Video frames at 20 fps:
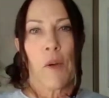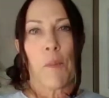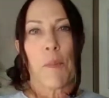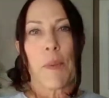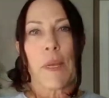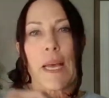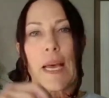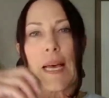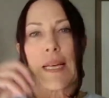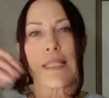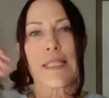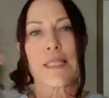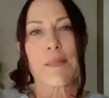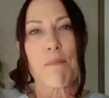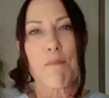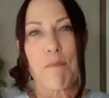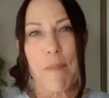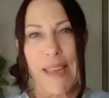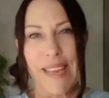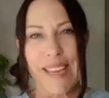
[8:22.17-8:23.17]
because
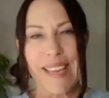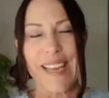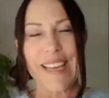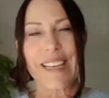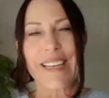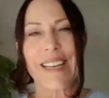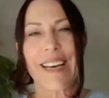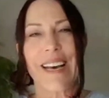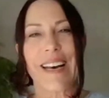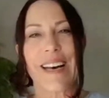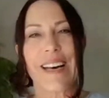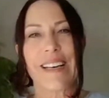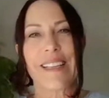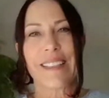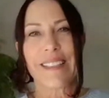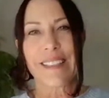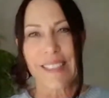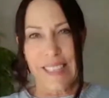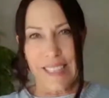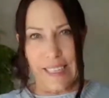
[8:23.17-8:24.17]
making a
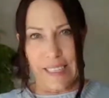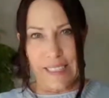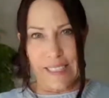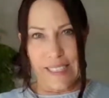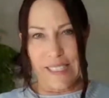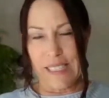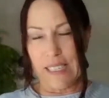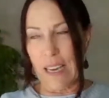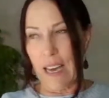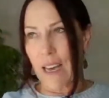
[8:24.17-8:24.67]
list